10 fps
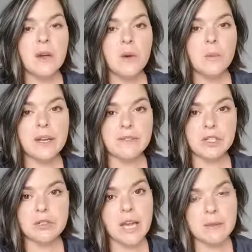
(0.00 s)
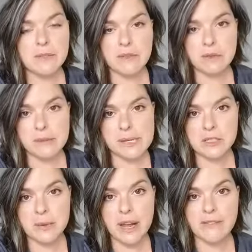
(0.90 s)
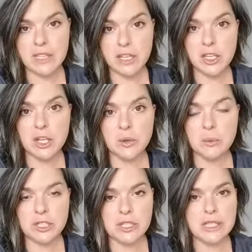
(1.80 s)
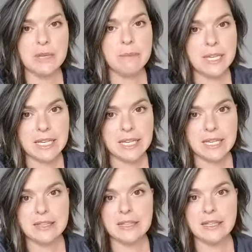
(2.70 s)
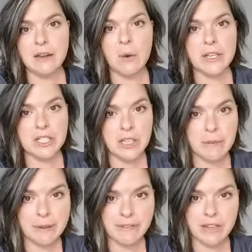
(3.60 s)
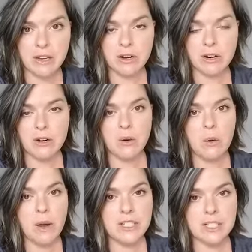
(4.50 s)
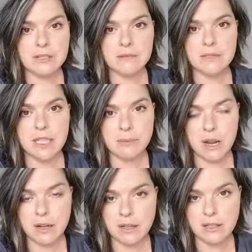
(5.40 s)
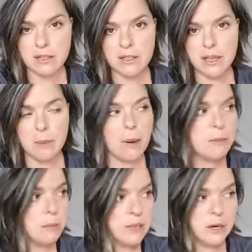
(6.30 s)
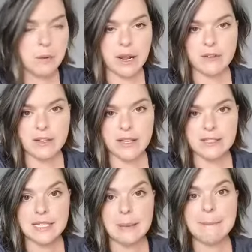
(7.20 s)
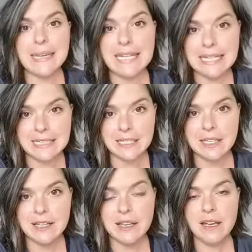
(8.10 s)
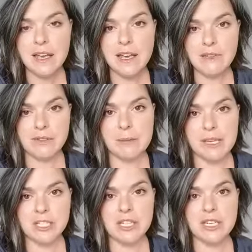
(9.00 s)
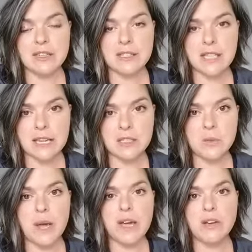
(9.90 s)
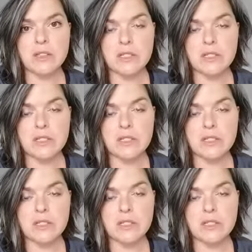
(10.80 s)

we have two types of inflammation. We have the acute, which is the immediate, oh, I just cut my finger, or oh, I just stepped on a bumblebee or whatever. That's the immediate inflammation. The site swells,